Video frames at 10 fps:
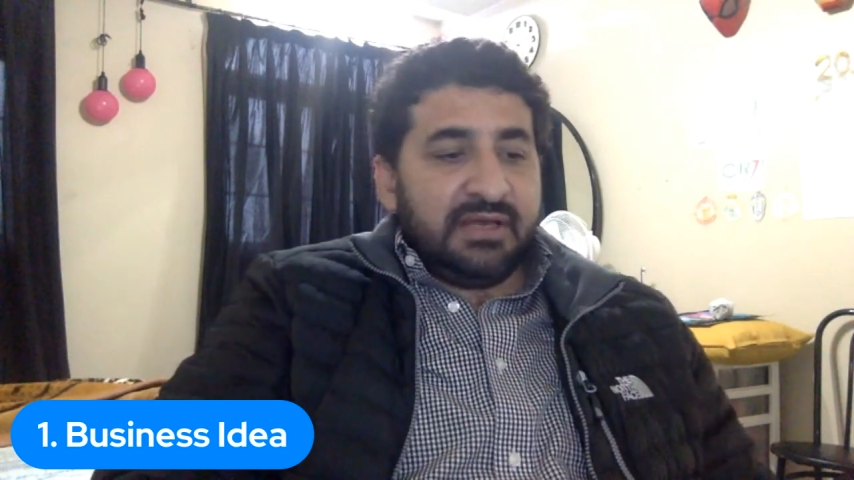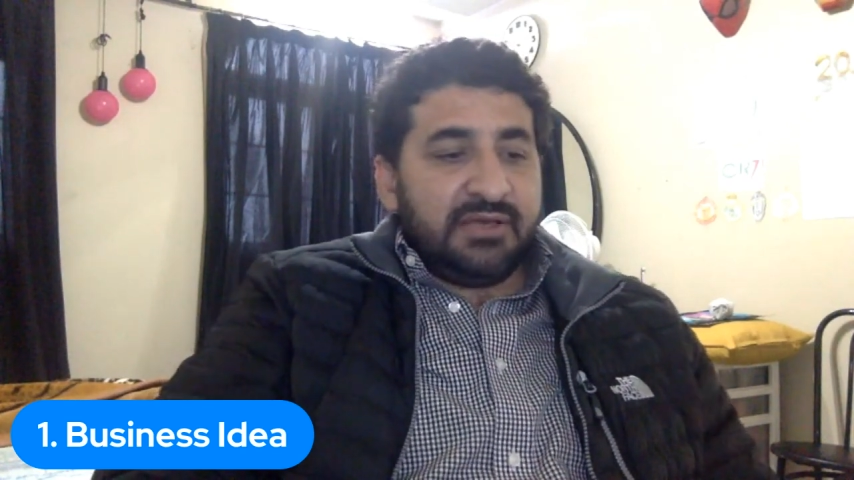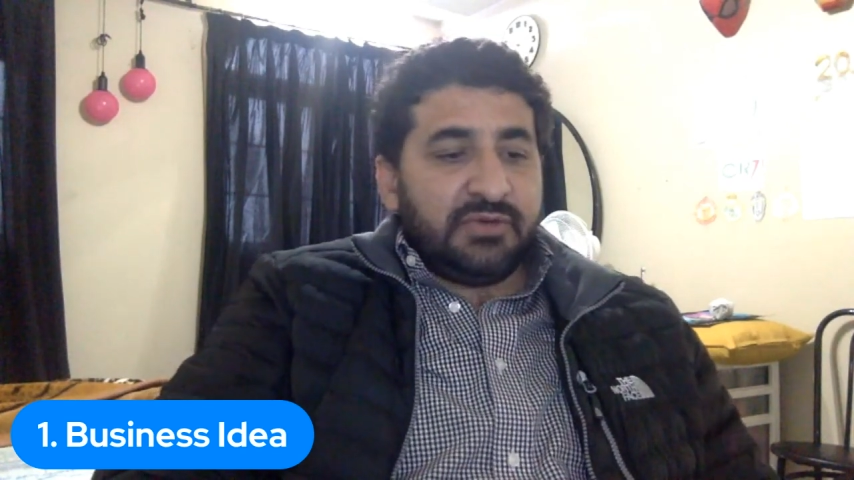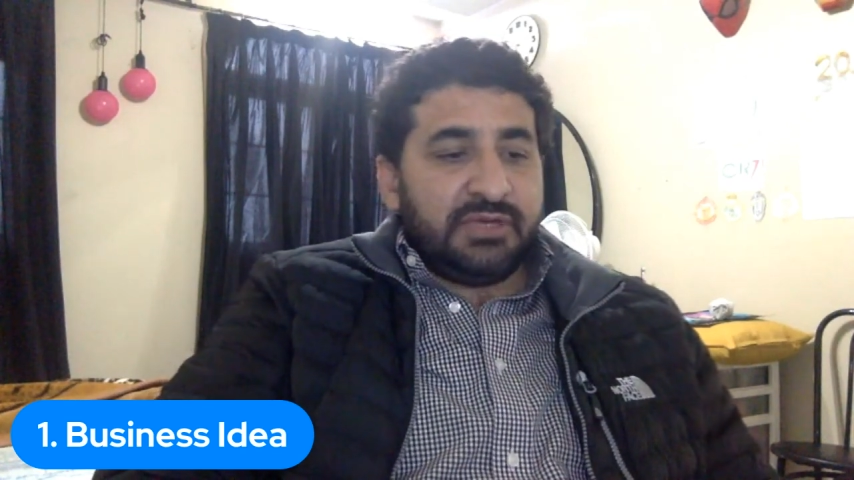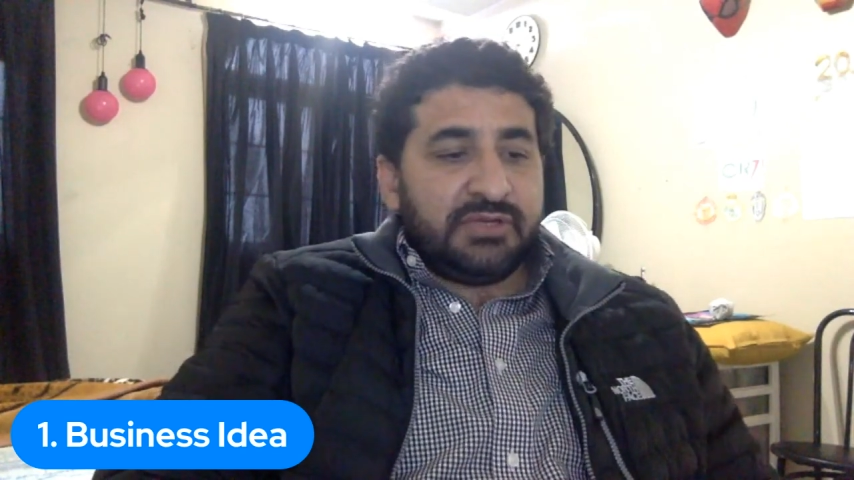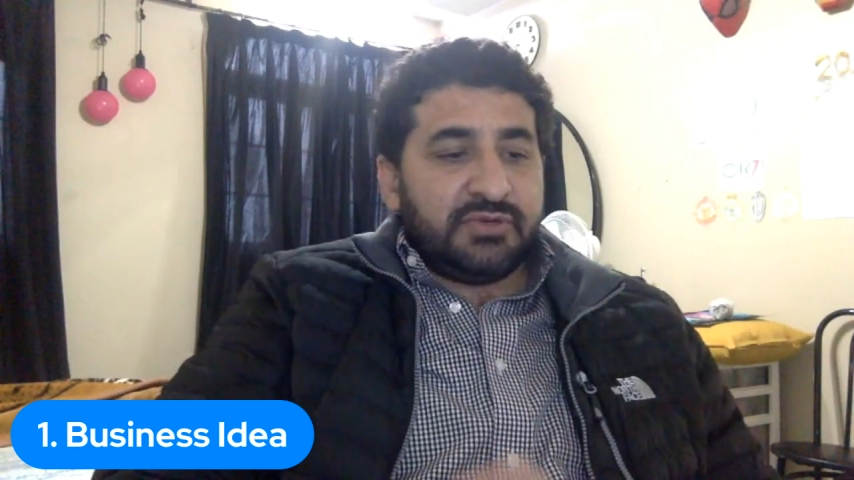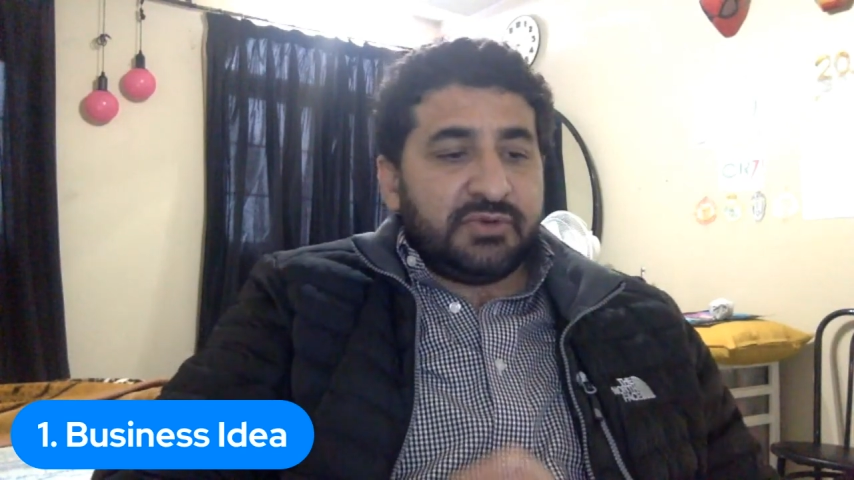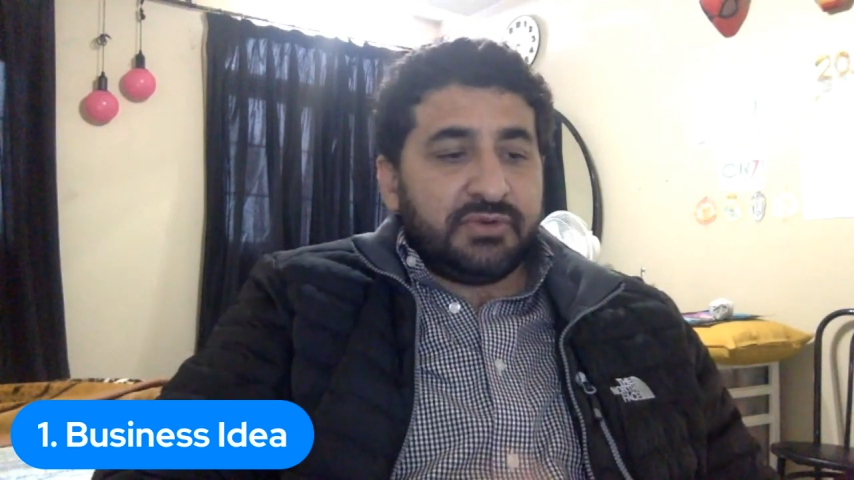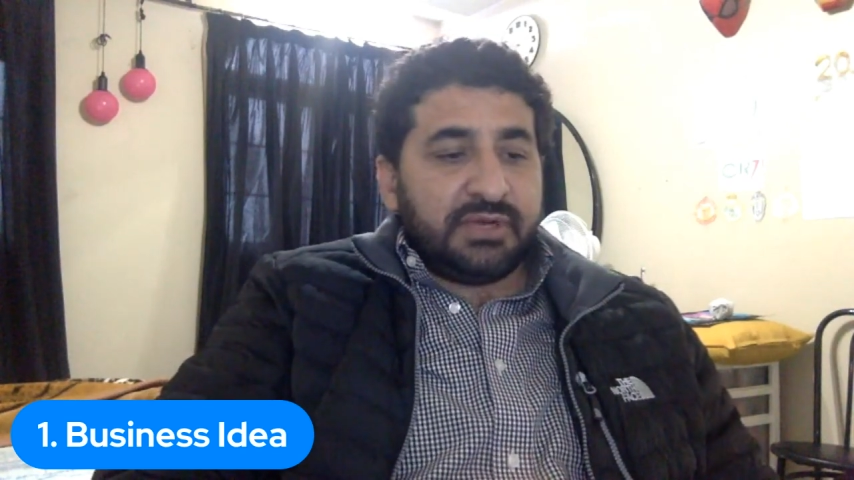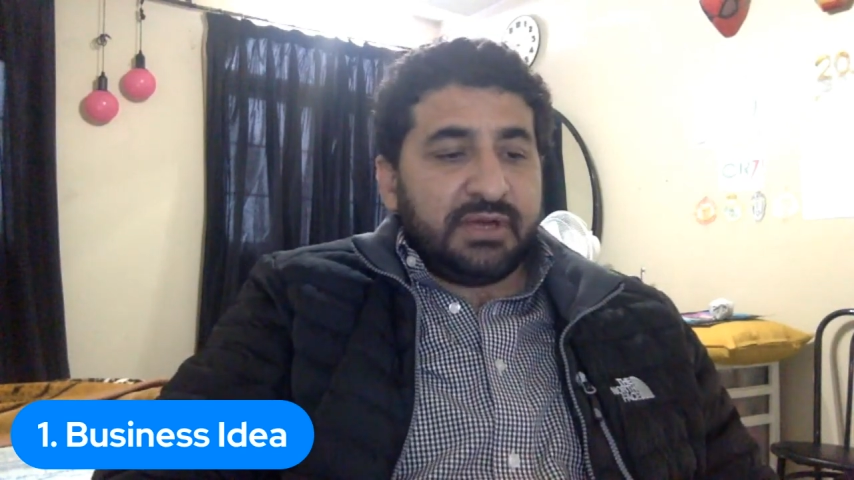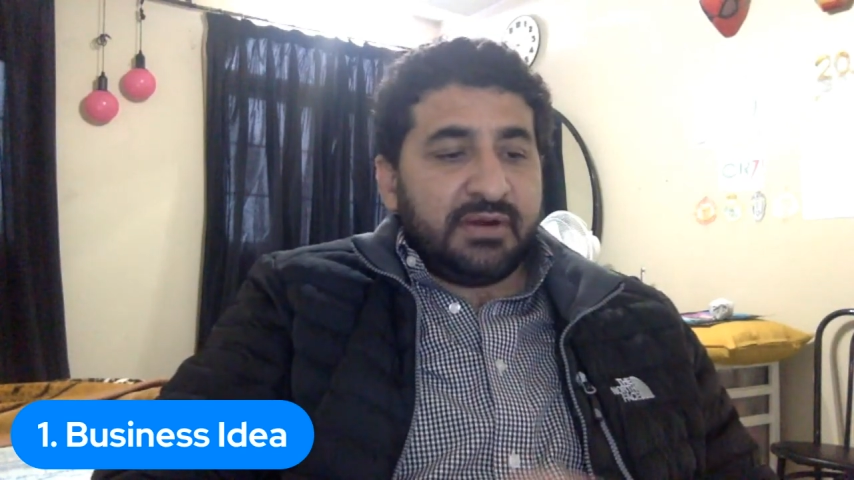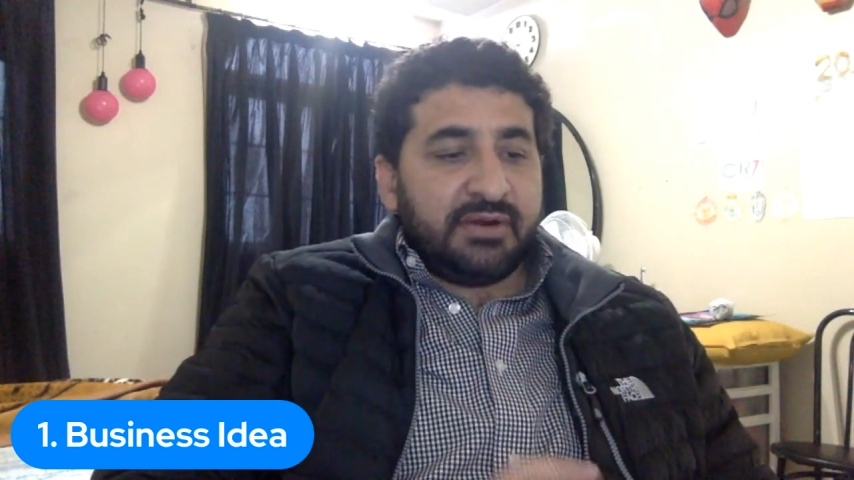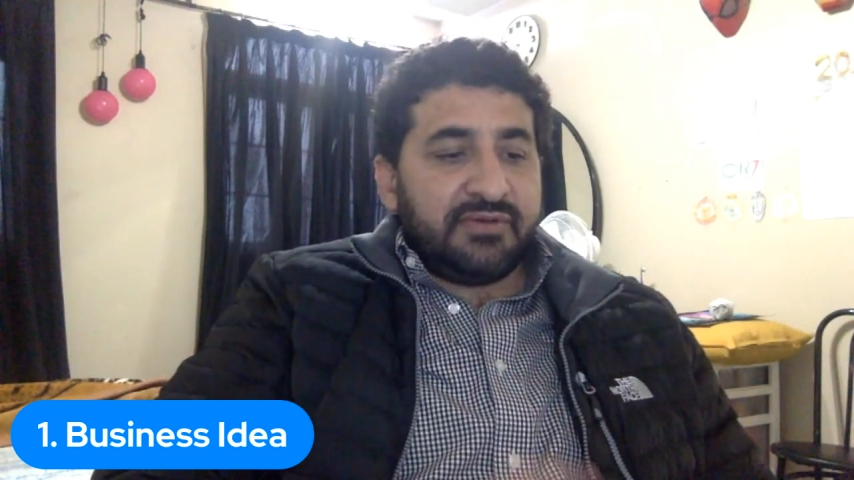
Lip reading: you need to know the current